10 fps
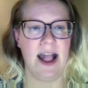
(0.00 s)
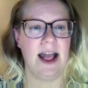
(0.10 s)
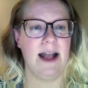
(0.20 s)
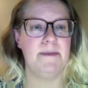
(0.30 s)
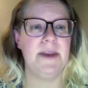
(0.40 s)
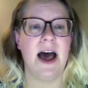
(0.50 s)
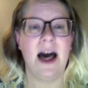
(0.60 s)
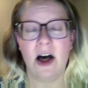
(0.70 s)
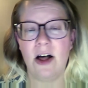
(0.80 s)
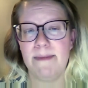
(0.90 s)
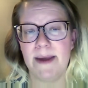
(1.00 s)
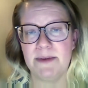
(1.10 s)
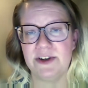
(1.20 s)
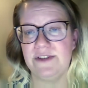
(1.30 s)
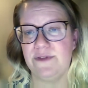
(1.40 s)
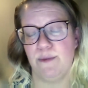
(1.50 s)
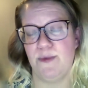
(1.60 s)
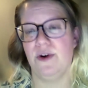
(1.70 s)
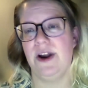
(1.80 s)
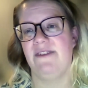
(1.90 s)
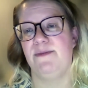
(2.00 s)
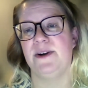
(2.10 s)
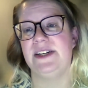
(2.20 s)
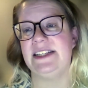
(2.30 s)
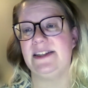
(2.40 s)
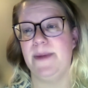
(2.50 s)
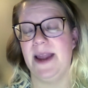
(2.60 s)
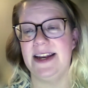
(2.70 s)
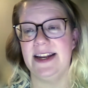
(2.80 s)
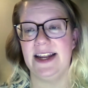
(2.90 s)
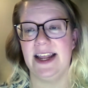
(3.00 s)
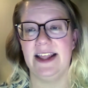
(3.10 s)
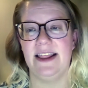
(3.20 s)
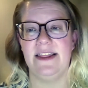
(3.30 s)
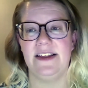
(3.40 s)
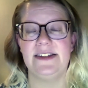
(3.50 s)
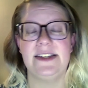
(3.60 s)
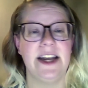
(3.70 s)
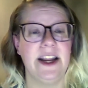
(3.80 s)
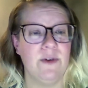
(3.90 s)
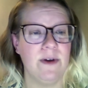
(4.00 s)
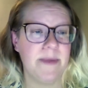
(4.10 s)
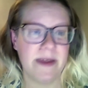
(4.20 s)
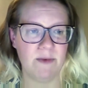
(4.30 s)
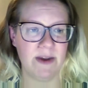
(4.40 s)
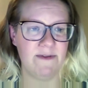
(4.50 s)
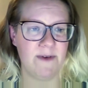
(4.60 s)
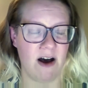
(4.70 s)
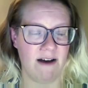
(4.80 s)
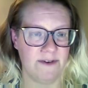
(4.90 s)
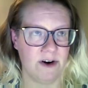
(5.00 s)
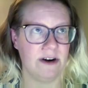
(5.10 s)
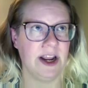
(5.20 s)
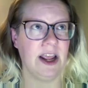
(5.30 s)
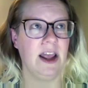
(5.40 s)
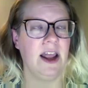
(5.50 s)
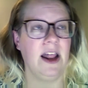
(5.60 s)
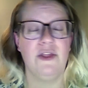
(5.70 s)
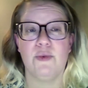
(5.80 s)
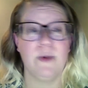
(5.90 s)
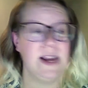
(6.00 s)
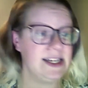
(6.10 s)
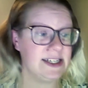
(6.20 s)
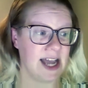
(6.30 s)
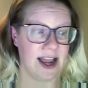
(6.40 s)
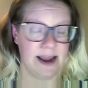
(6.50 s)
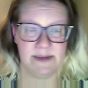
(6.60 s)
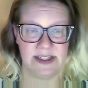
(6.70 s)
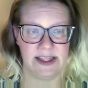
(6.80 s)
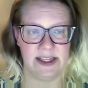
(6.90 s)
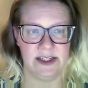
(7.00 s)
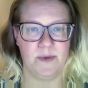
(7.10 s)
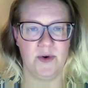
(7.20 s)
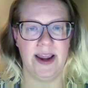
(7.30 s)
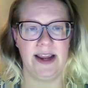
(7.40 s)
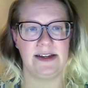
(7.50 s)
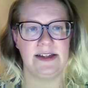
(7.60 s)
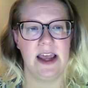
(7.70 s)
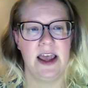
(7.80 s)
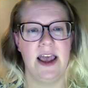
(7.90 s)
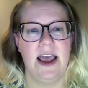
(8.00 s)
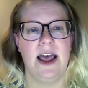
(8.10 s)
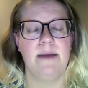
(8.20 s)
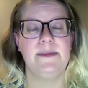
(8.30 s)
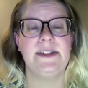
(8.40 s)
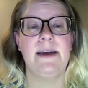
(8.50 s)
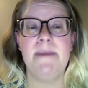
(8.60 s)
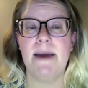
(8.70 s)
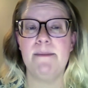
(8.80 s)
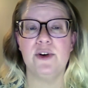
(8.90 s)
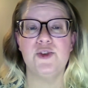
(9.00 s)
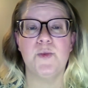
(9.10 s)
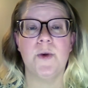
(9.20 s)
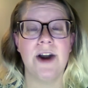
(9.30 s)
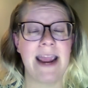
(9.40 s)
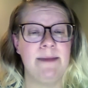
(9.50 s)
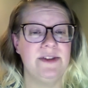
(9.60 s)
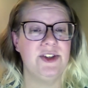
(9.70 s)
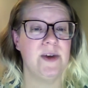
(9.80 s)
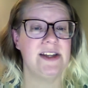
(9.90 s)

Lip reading: Not all members of the board have participated in the study group that we've offered three times at this point. Some members were able to